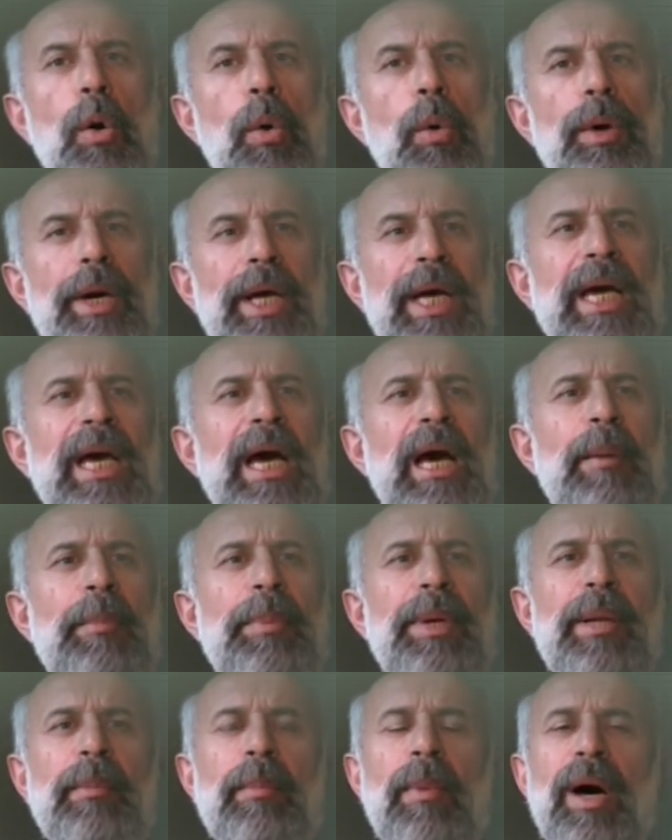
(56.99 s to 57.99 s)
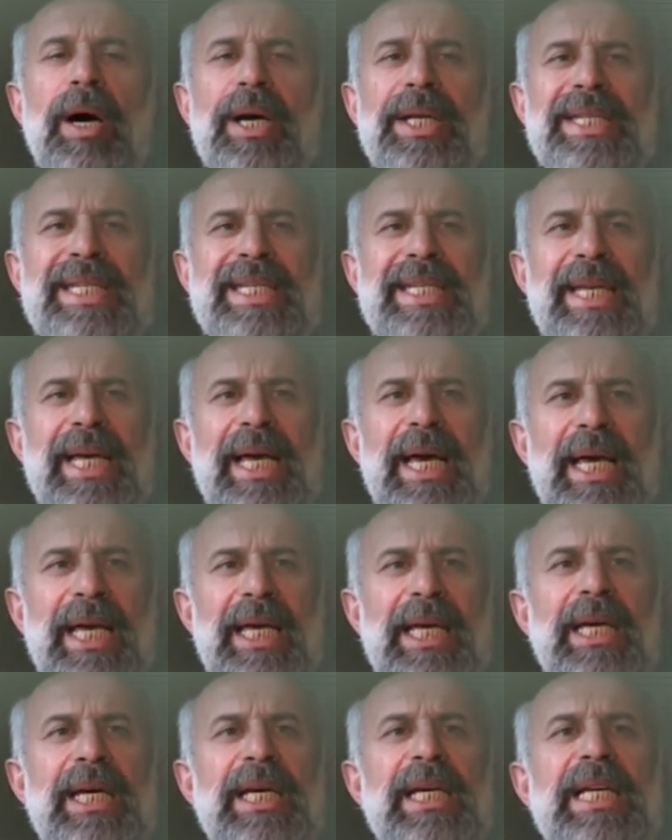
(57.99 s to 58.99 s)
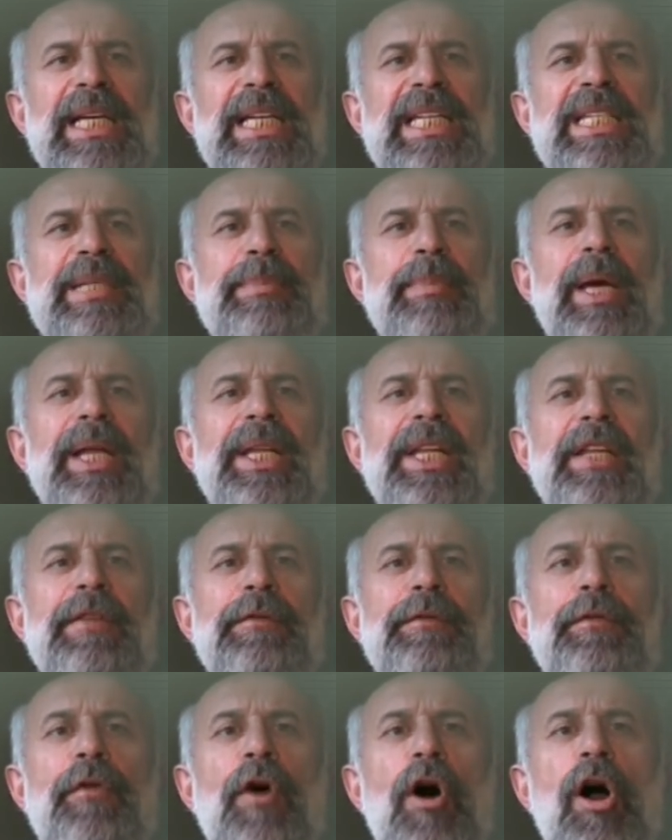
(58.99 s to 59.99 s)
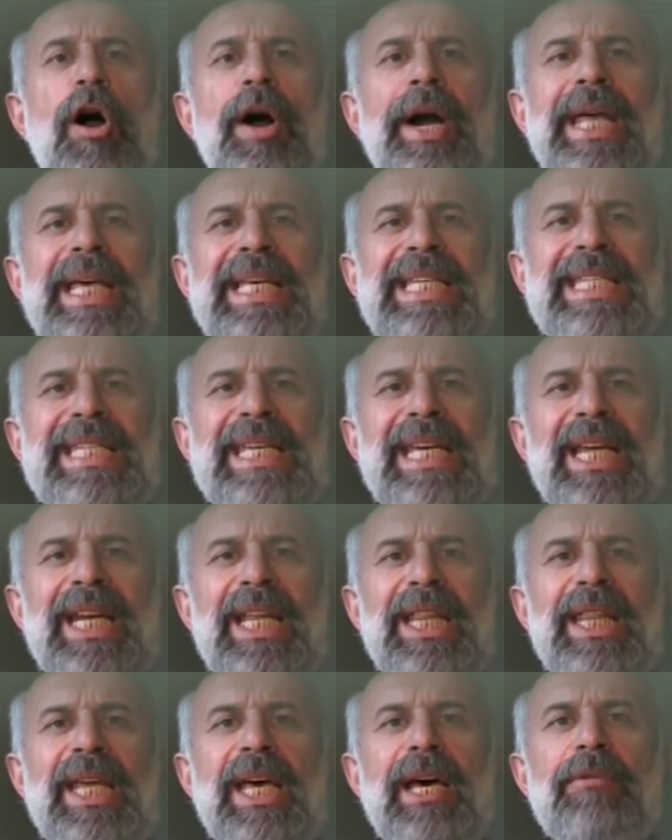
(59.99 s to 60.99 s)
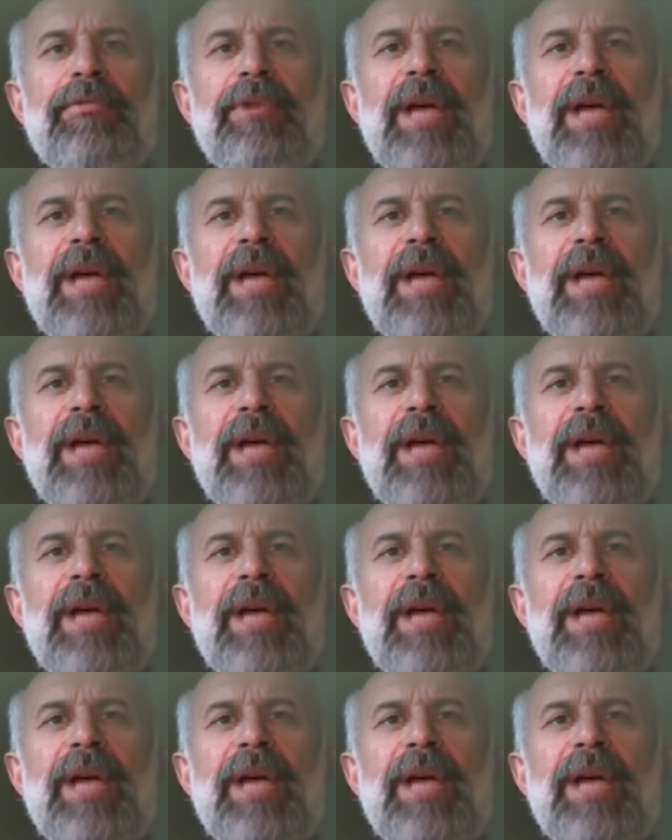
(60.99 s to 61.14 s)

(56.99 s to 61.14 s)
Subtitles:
Or a company might say, spending far exceeded their